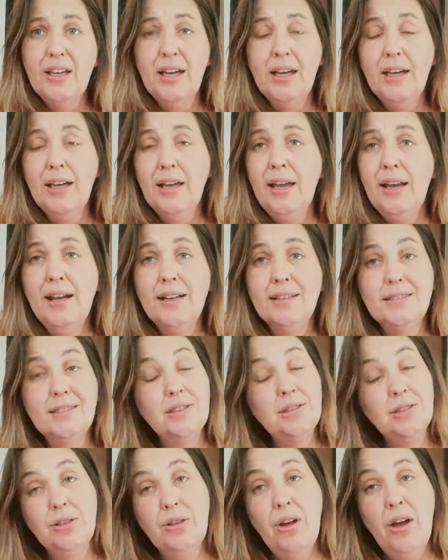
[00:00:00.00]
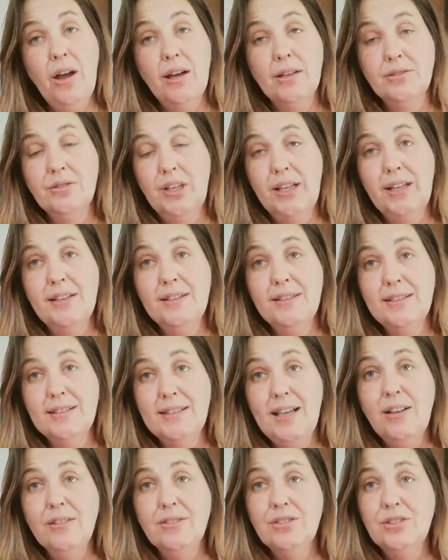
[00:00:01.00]
Okay, and I still don't know how to edit
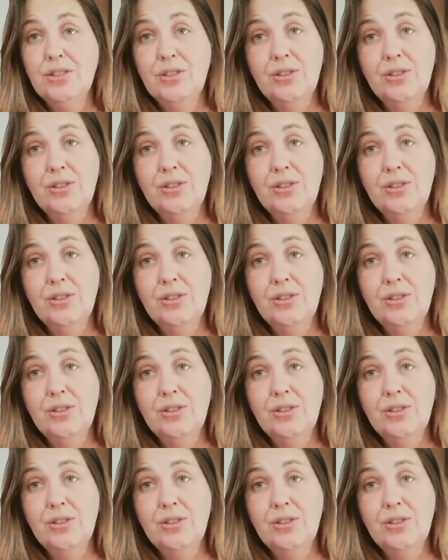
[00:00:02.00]
this out,